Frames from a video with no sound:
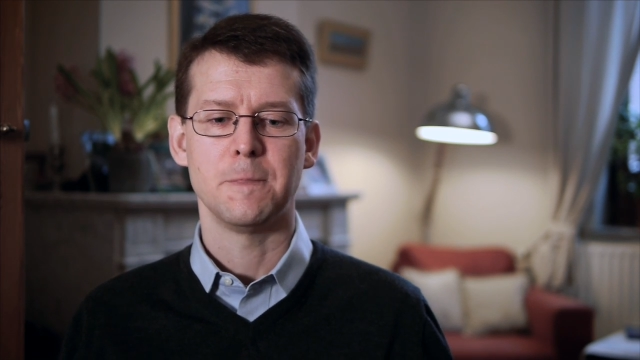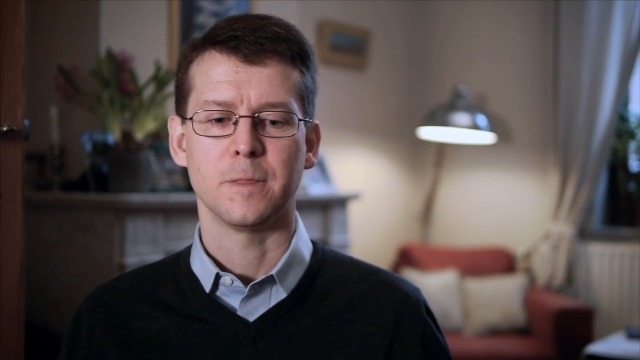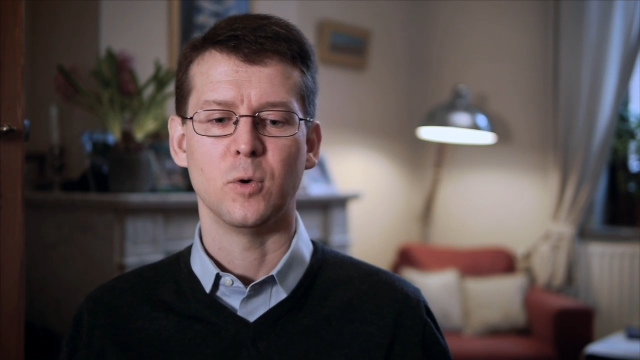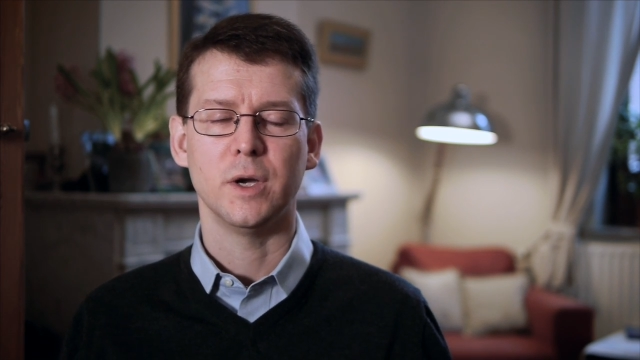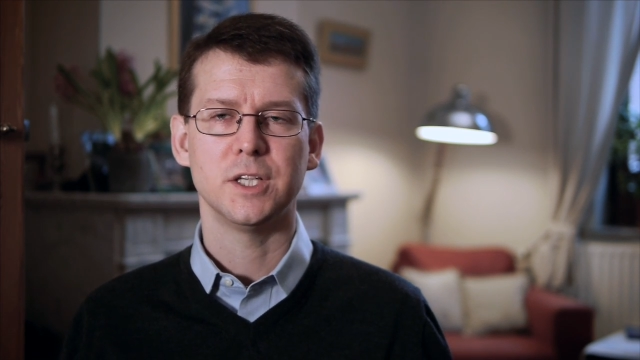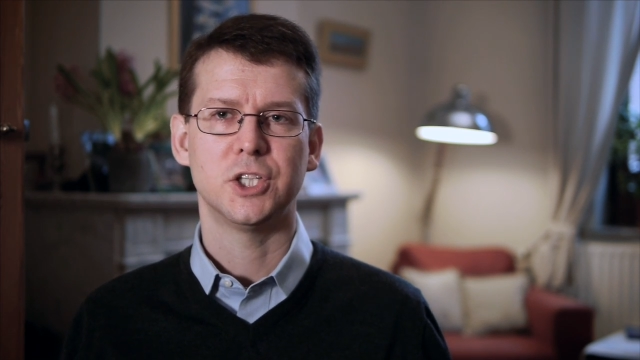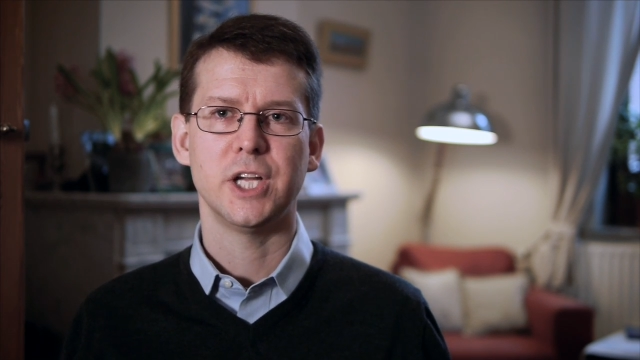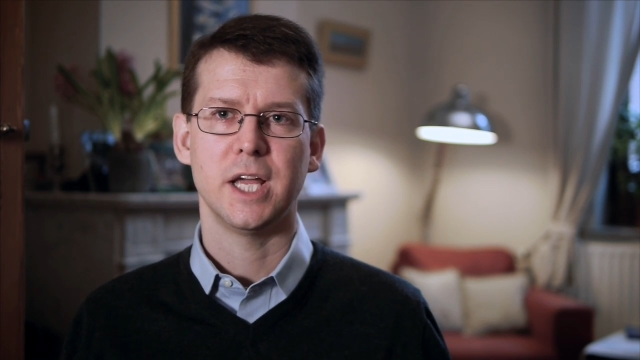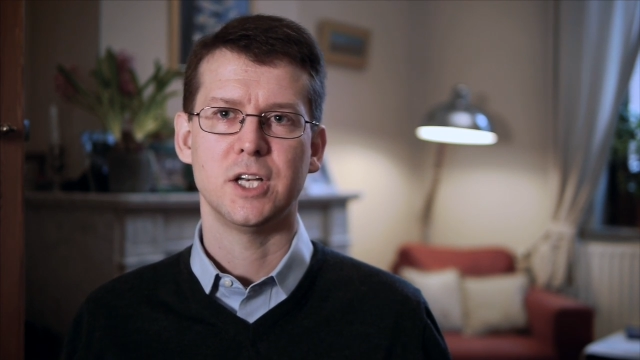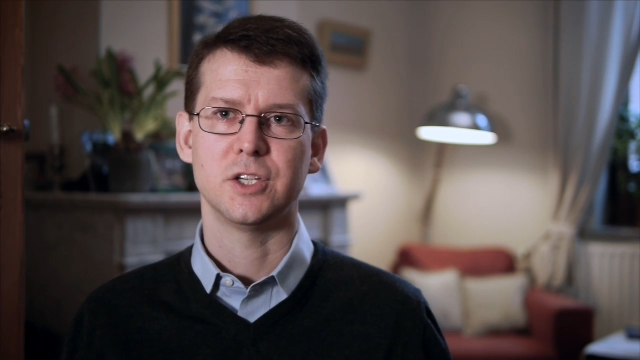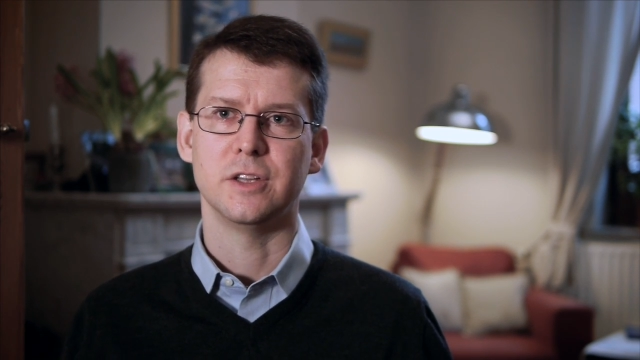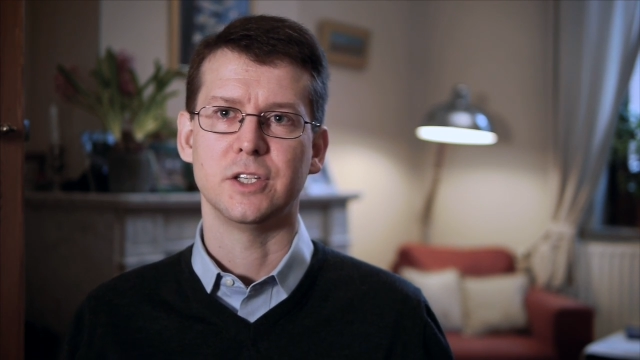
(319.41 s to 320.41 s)
going to
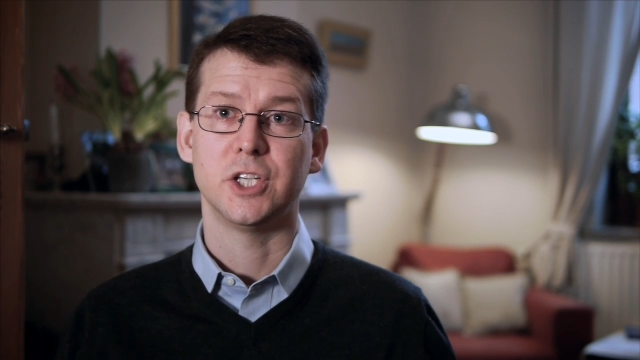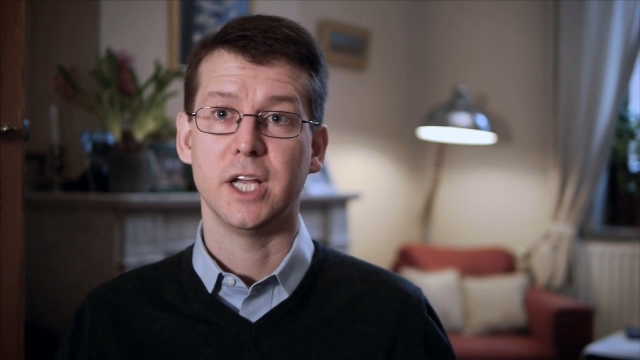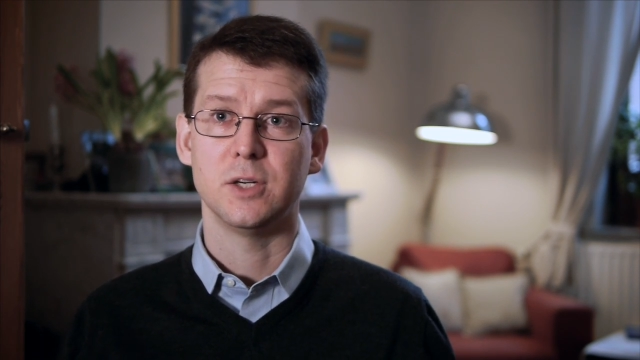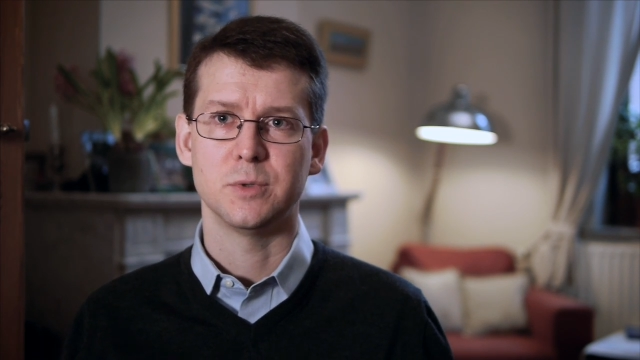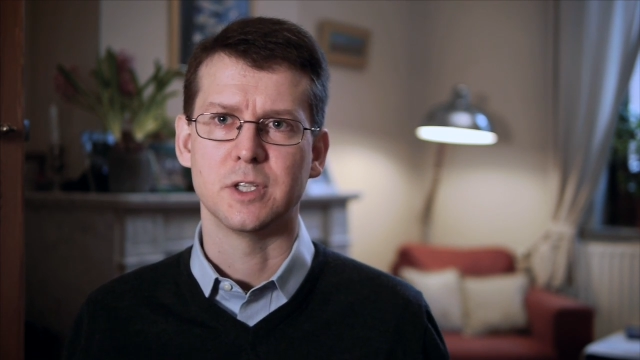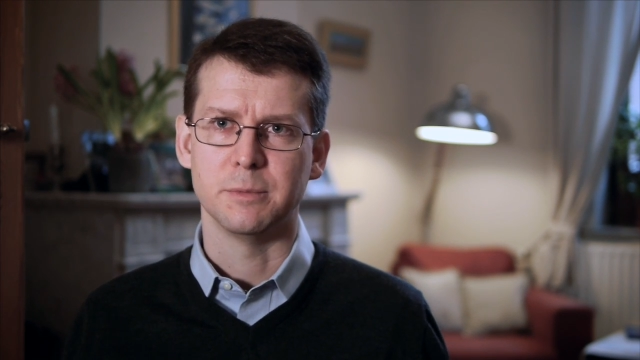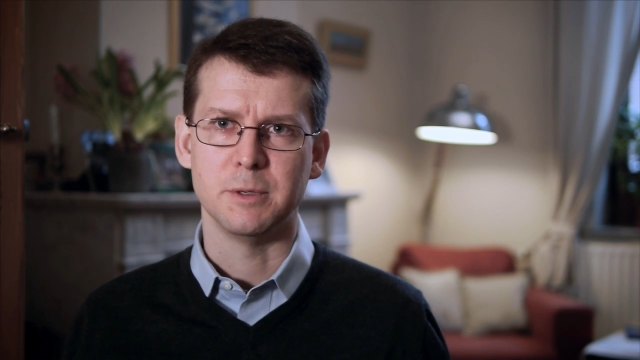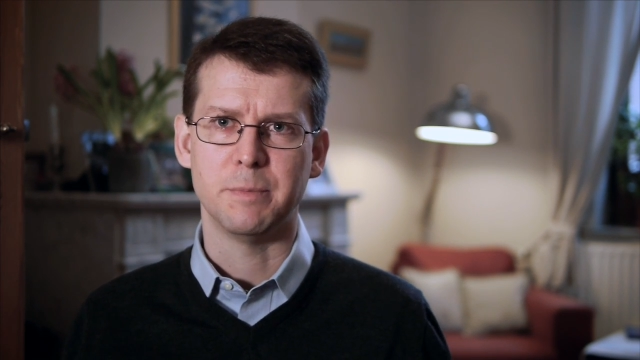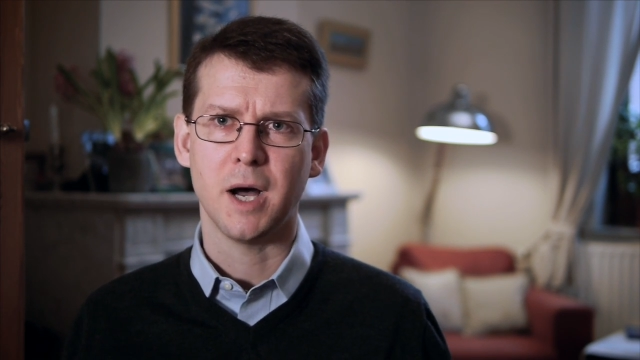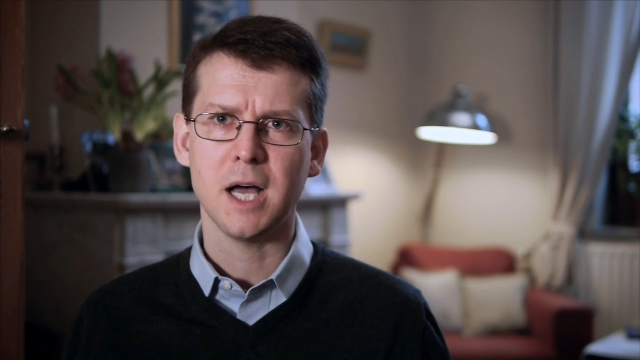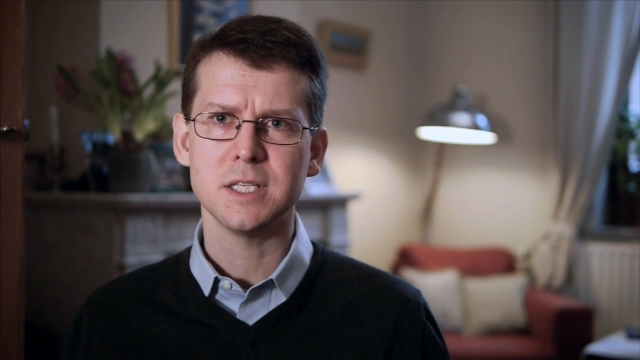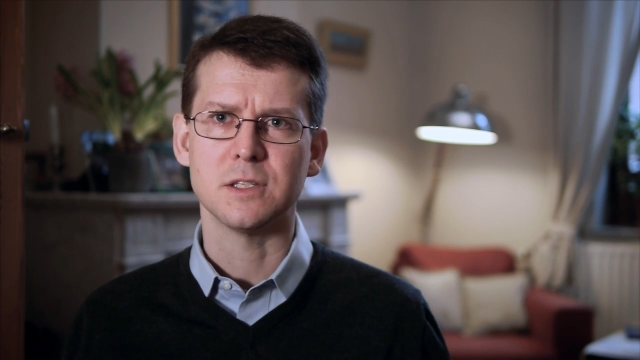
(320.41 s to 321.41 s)
change and the change was going to be
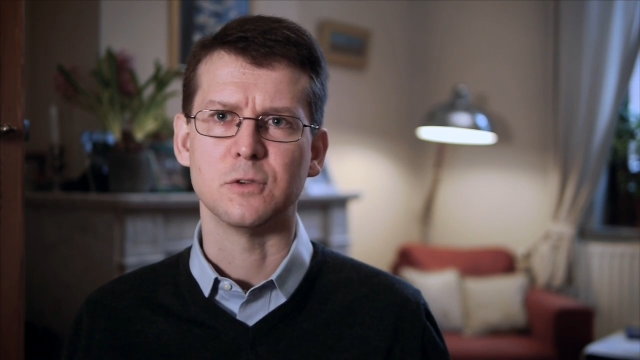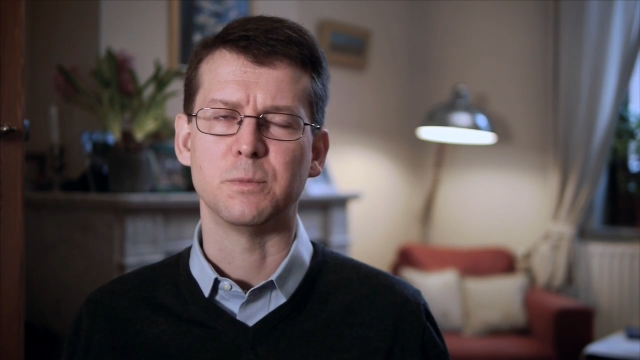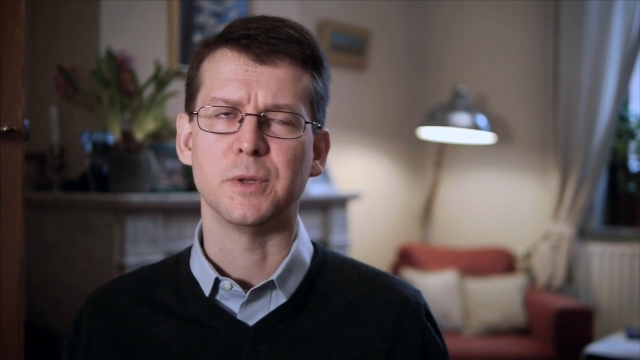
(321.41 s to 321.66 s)
positive,